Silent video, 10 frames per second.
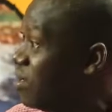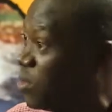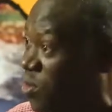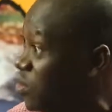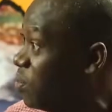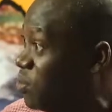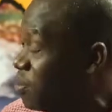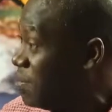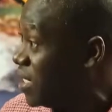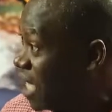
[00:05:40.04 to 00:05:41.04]
to go to
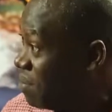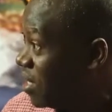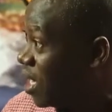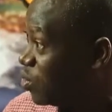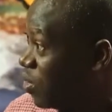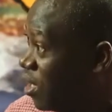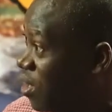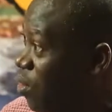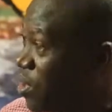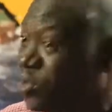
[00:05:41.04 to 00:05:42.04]
probably Germany as well. Okay,